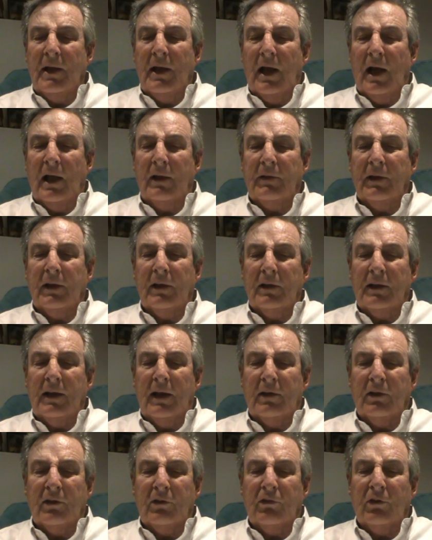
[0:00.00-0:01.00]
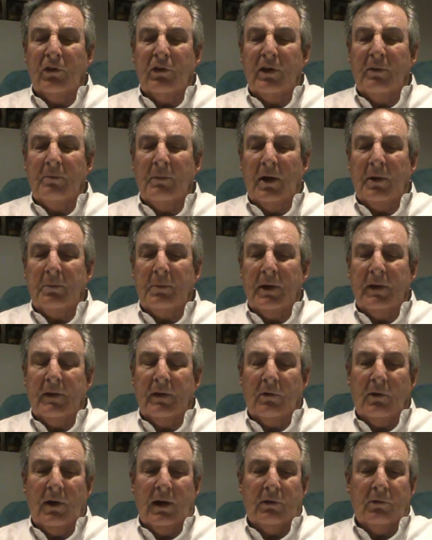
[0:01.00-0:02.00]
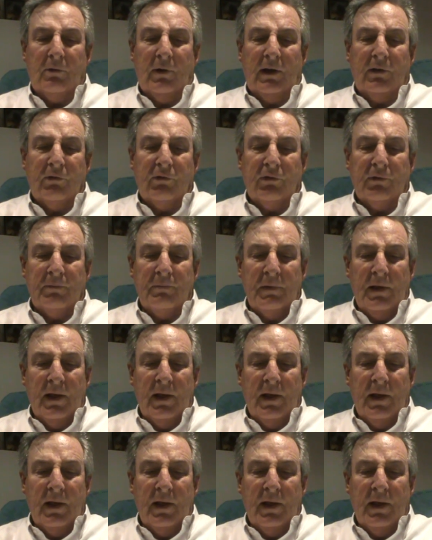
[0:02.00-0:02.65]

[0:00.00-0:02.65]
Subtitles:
I think Atlantic City might be in the right race.